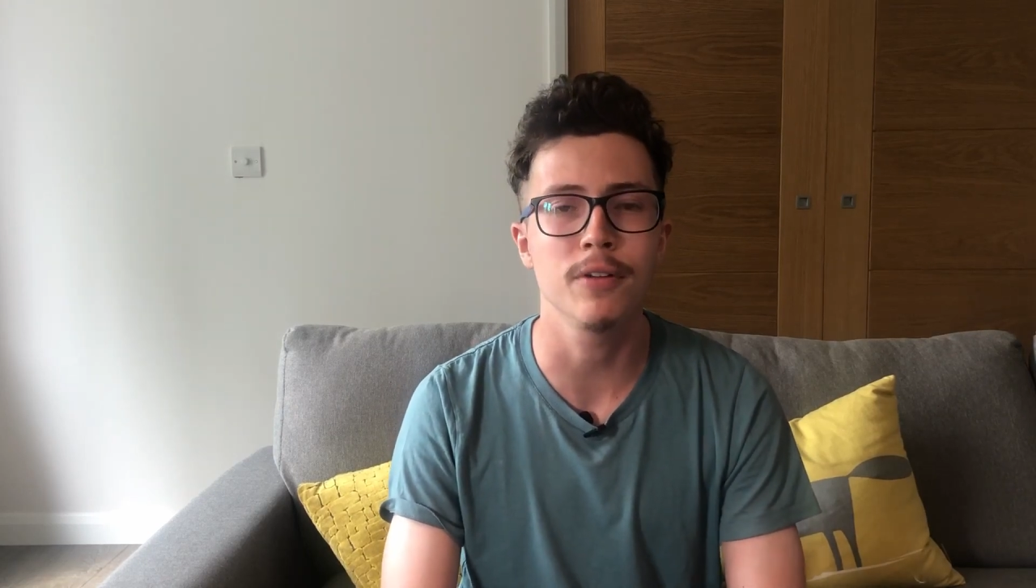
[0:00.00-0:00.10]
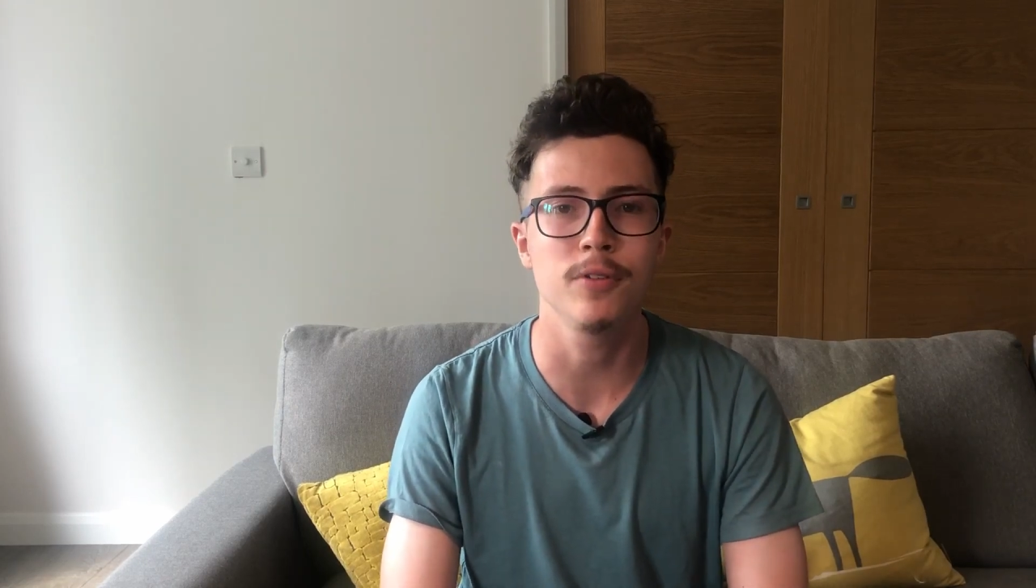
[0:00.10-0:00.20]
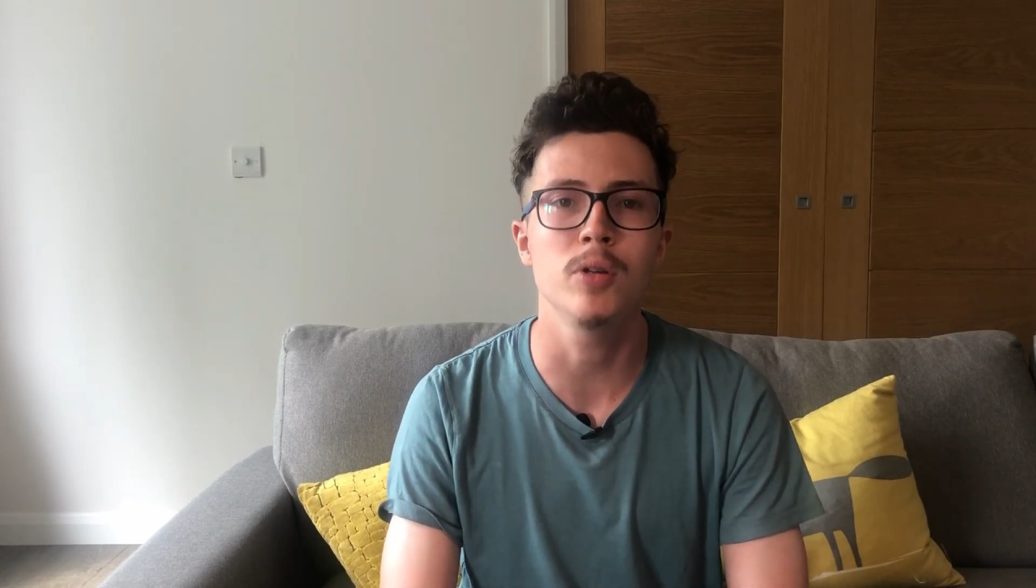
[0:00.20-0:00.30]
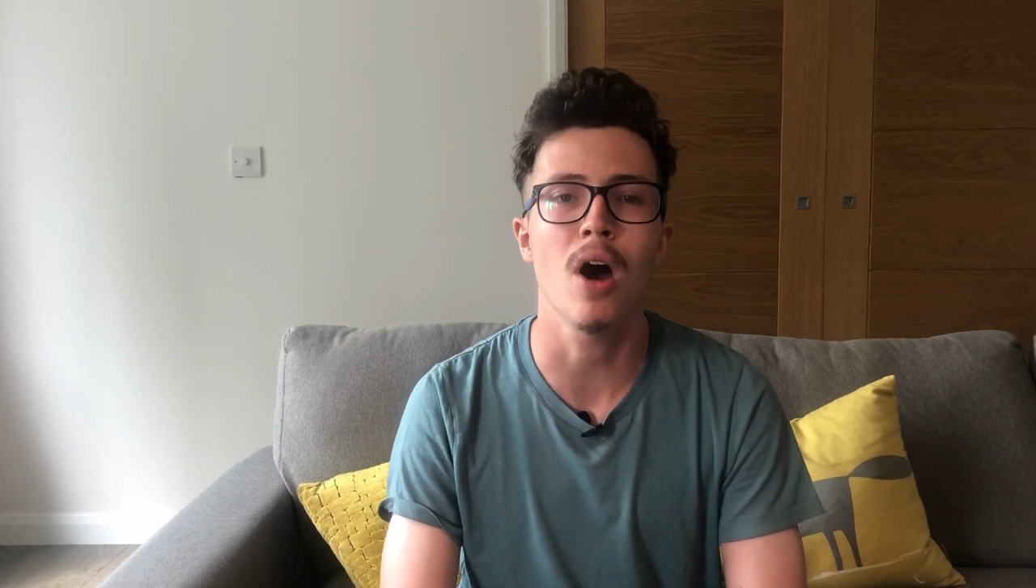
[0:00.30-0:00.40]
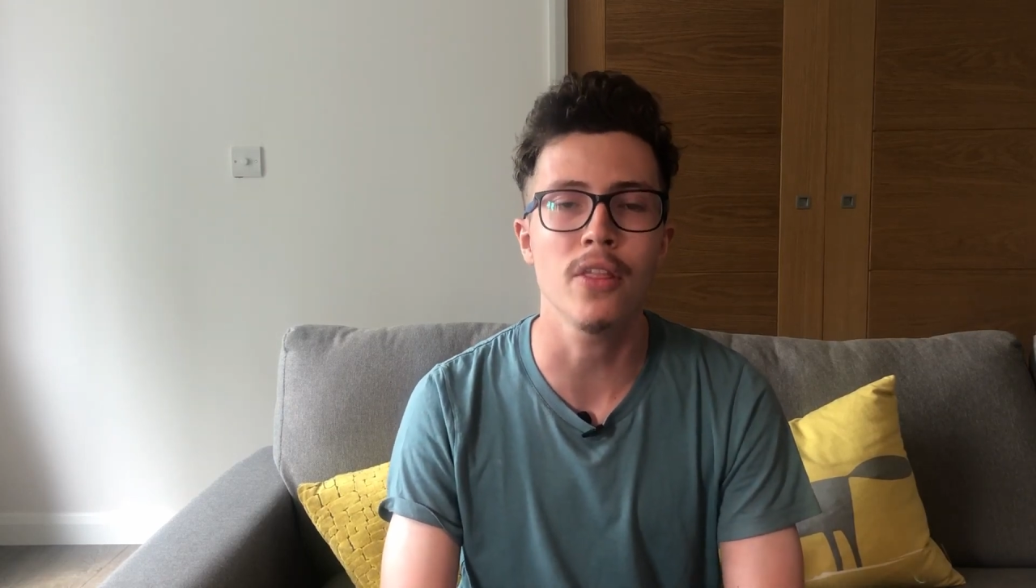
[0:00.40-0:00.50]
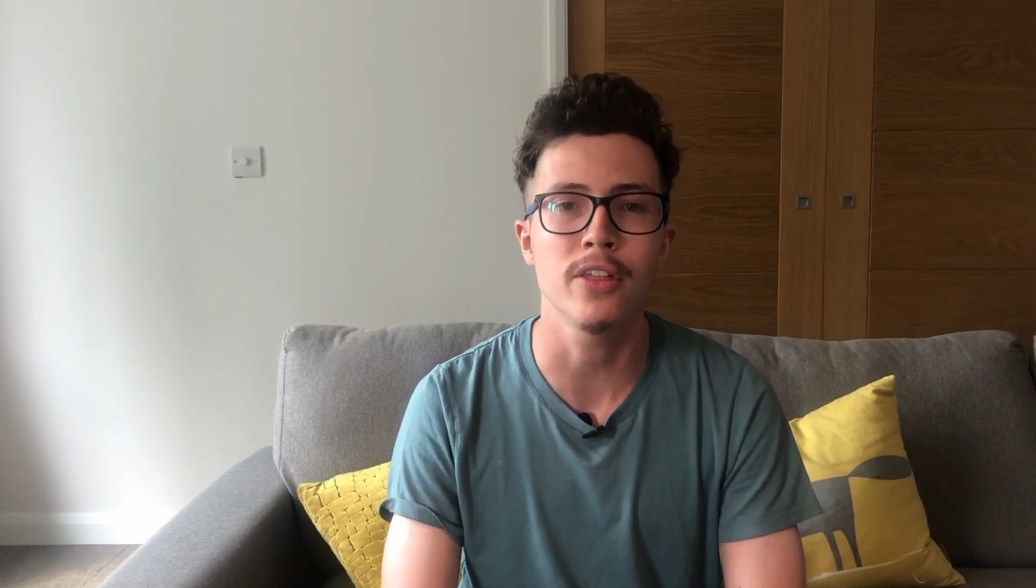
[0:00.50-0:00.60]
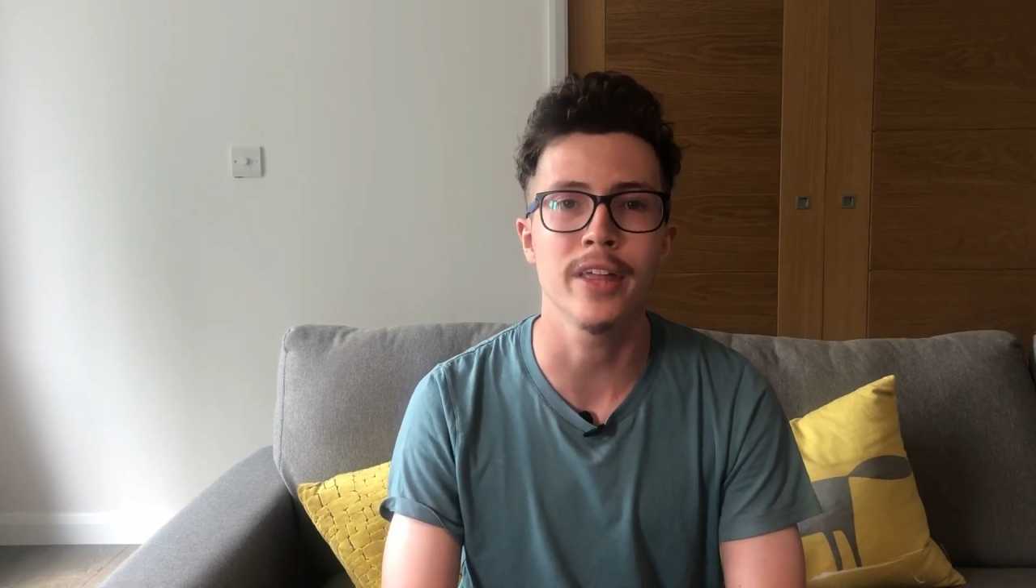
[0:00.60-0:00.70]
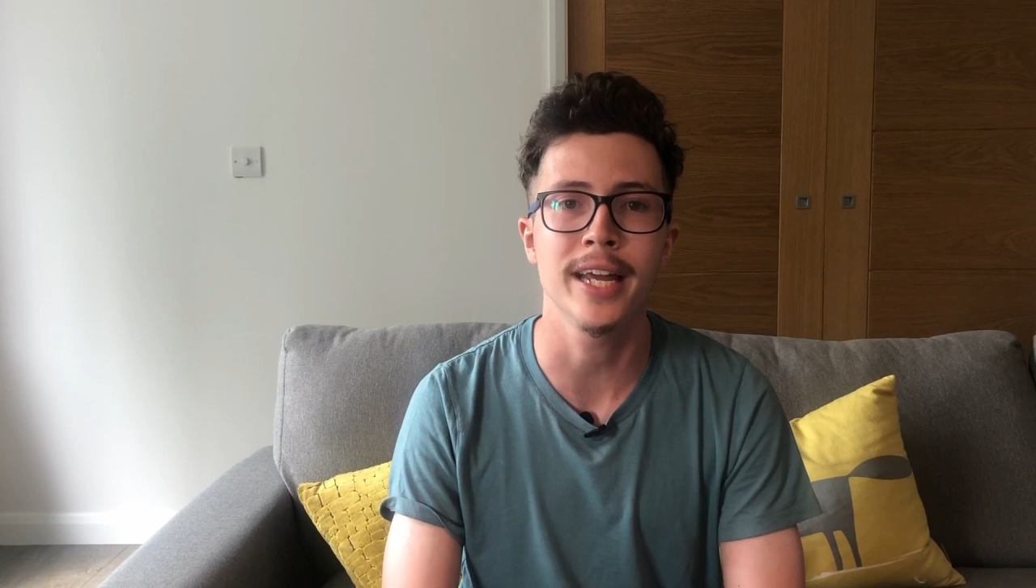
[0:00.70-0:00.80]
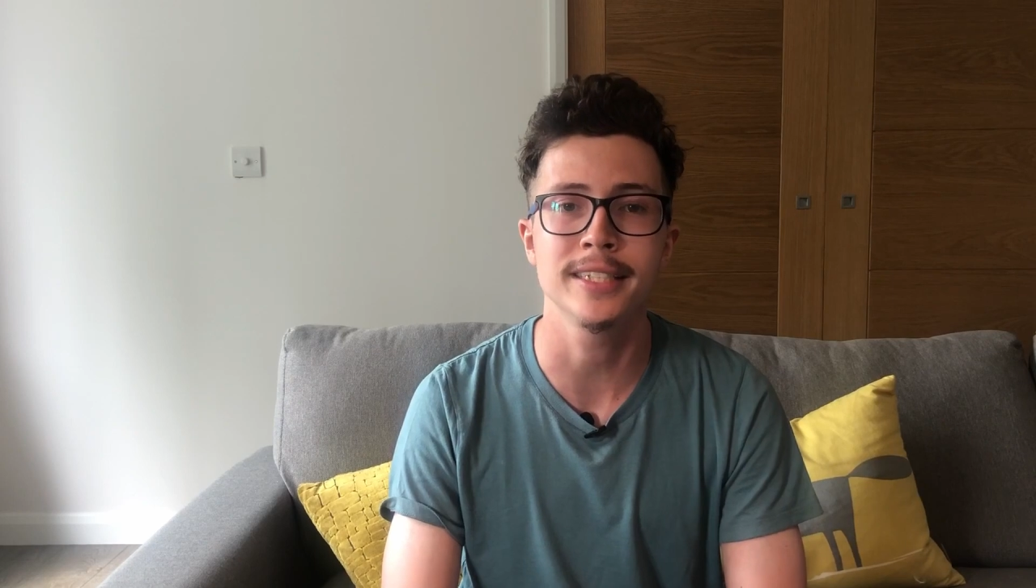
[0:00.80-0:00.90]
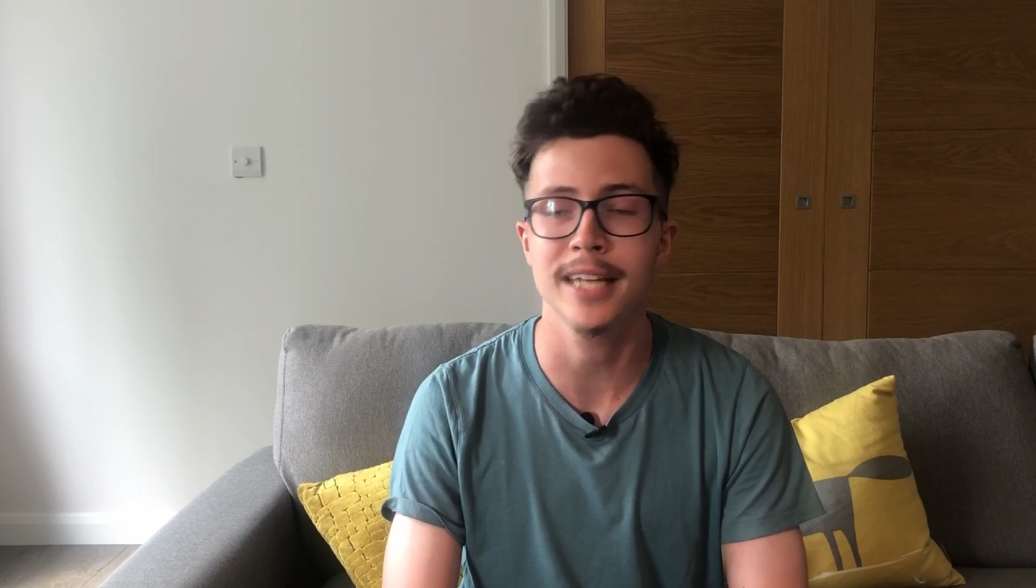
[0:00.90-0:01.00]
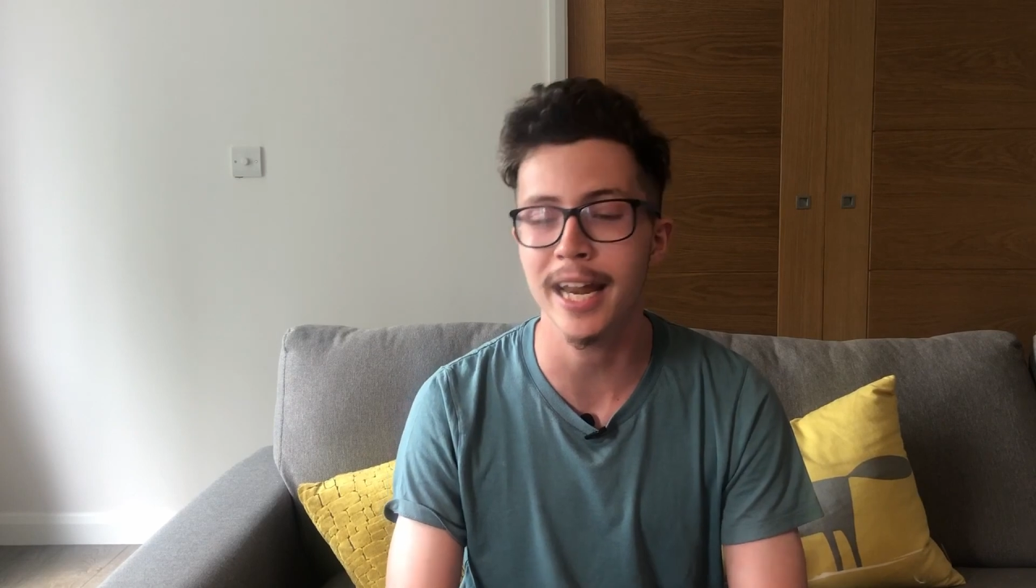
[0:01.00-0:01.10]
a few other things,